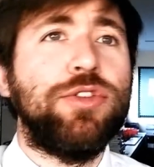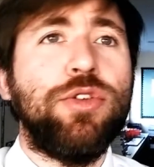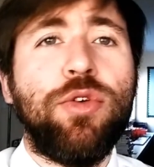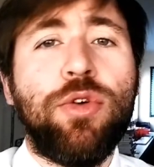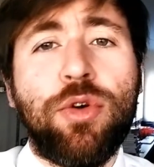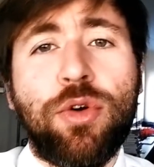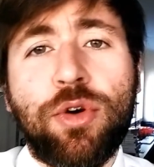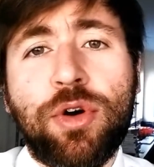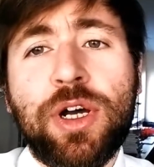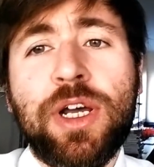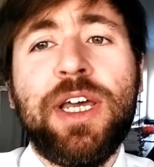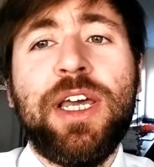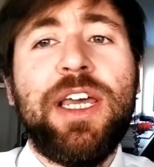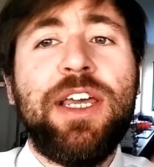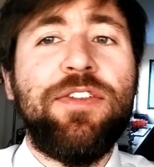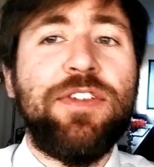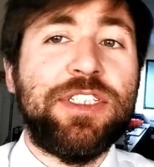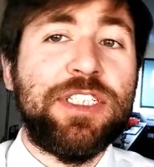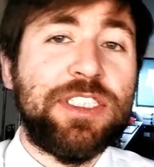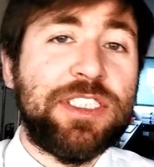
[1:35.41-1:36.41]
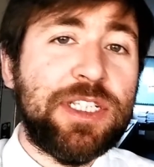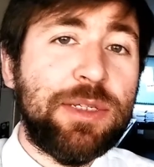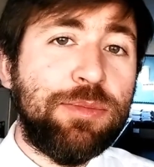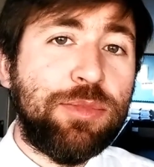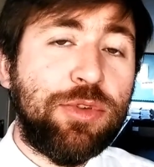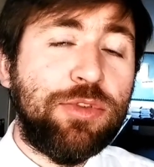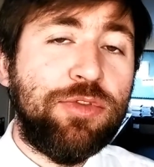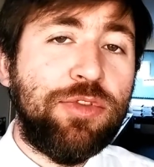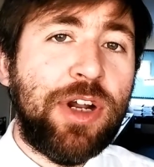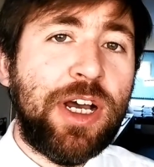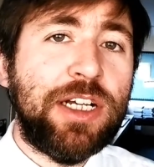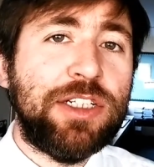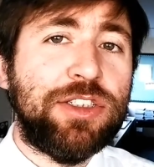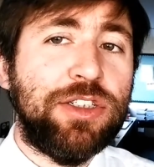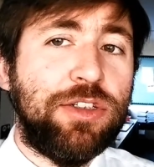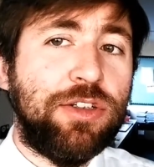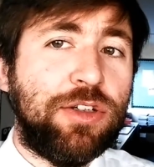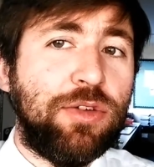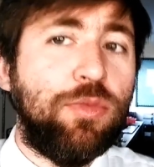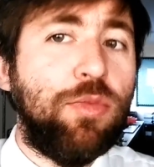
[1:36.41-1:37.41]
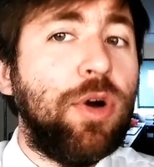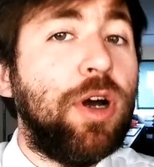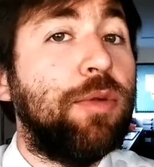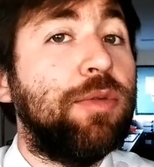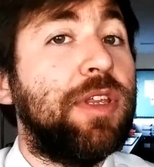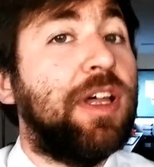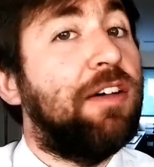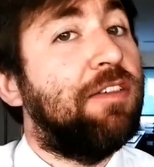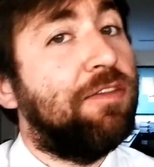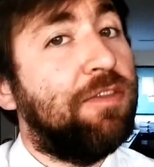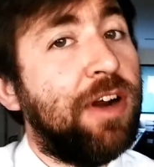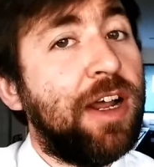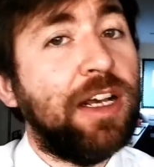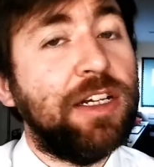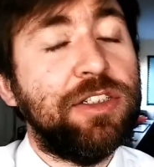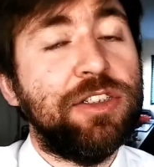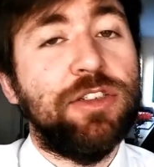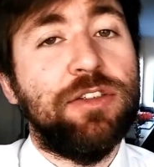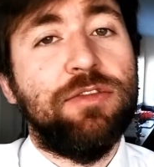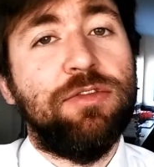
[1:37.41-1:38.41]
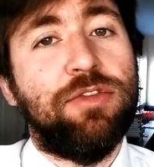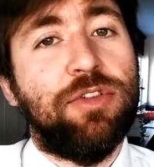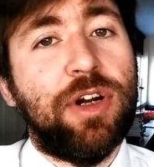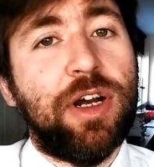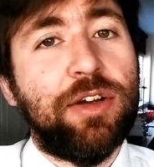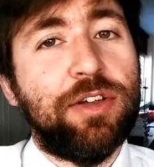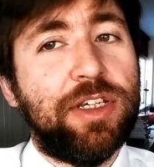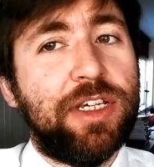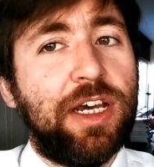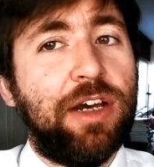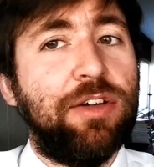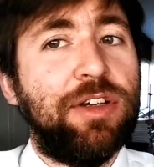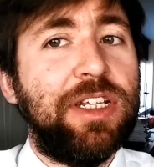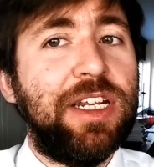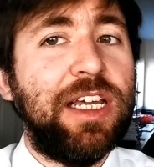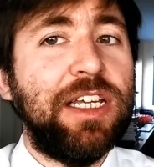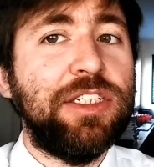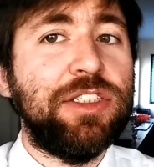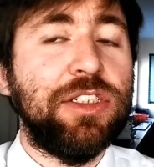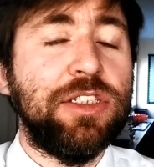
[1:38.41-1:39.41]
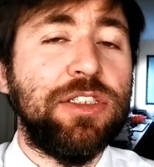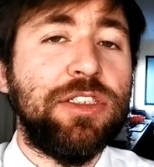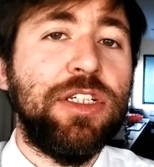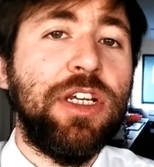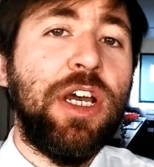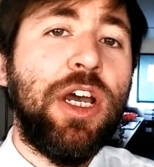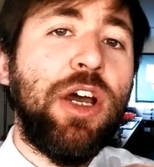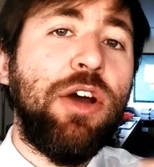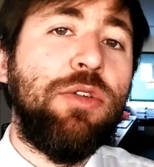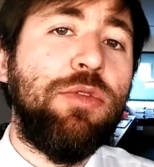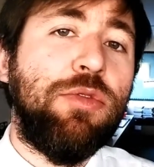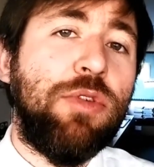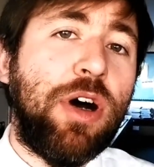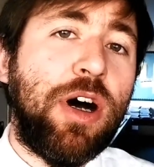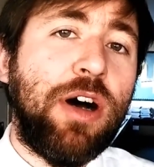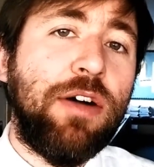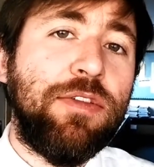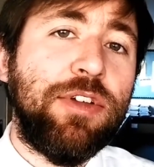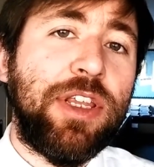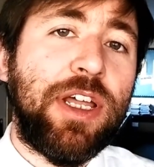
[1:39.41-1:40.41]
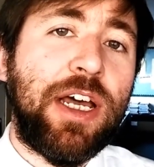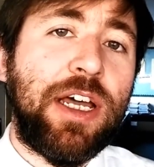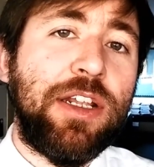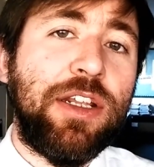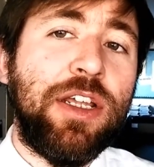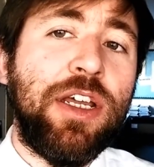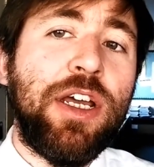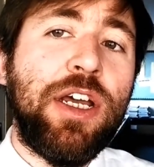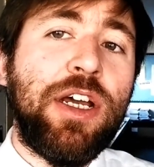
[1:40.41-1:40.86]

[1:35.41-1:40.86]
Or if it's a simple fraction, you can work with that fraction throughout your calculations, rather than